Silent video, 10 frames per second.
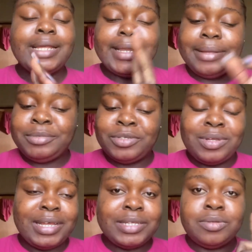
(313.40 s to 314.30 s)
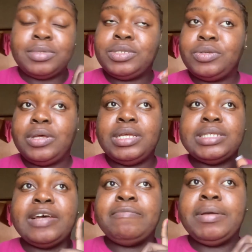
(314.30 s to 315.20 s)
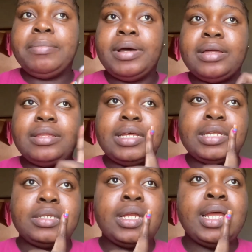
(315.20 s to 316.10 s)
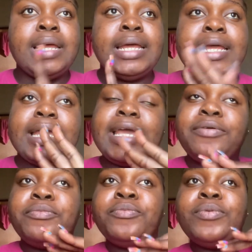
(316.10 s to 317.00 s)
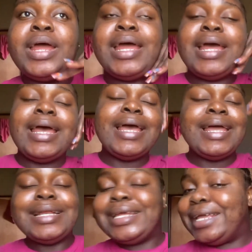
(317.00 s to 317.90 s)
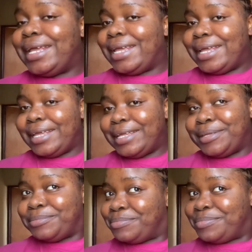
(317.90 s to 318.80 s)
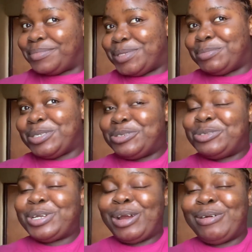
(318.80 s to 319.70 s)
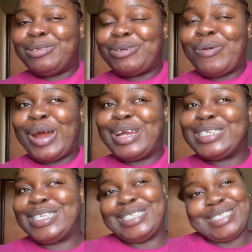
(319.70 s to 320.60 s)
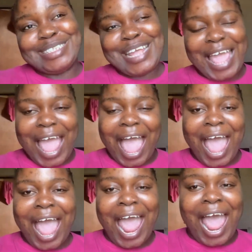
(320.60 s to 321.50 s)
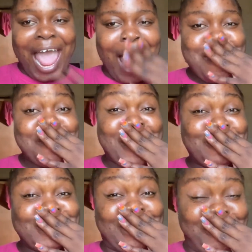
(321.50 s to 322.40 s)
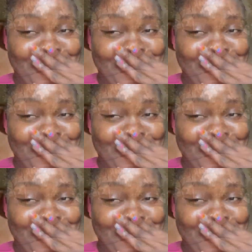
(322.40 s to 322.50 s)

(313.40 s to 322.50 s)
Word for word: let me just go and get something to eat, have my bath, and get ready. I'm going to show you around Kwara State, my hometown.